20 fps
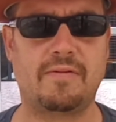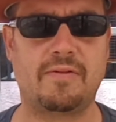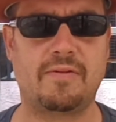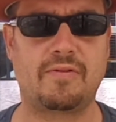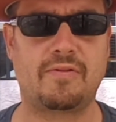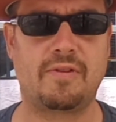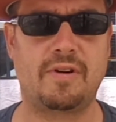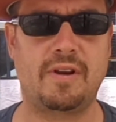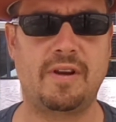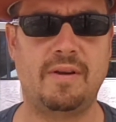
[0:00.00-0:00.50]

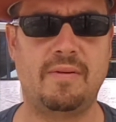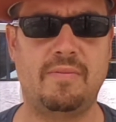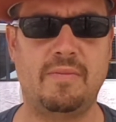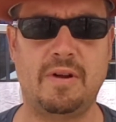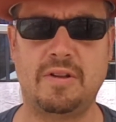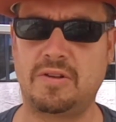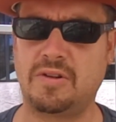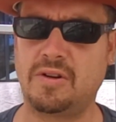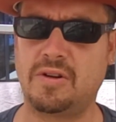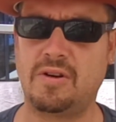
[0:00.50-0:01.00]
3
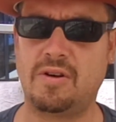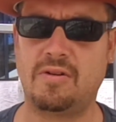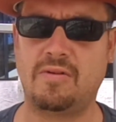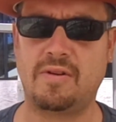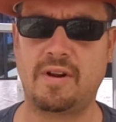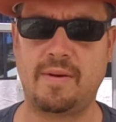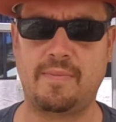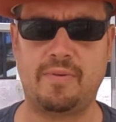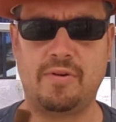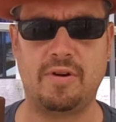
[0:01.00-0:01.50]
months ago,
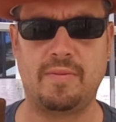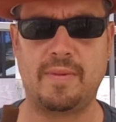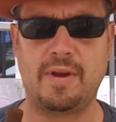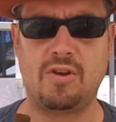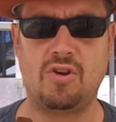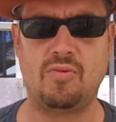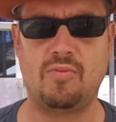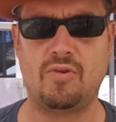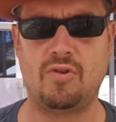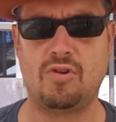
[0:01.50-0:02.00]
and I put it in my
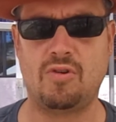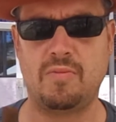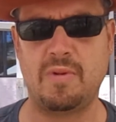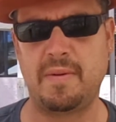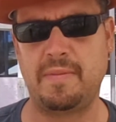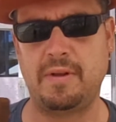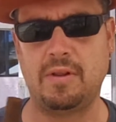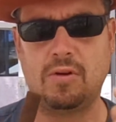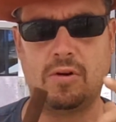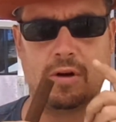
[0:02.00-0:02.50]
humidor,
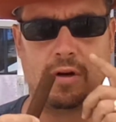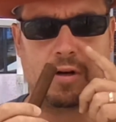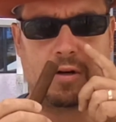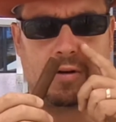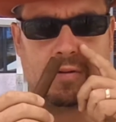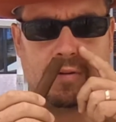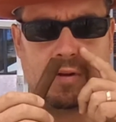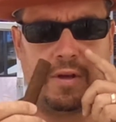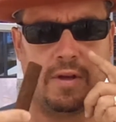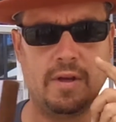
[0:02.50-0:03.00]
maybe longer.
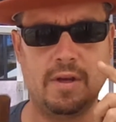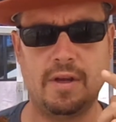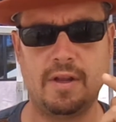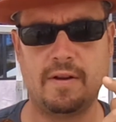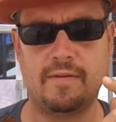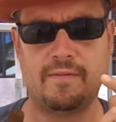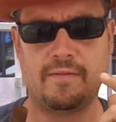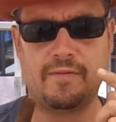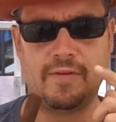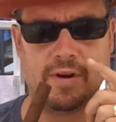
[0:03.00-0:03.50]

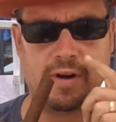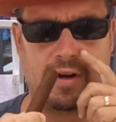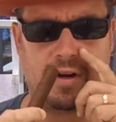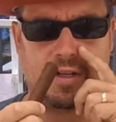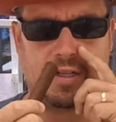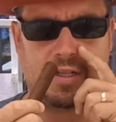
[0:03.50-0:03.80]
I figured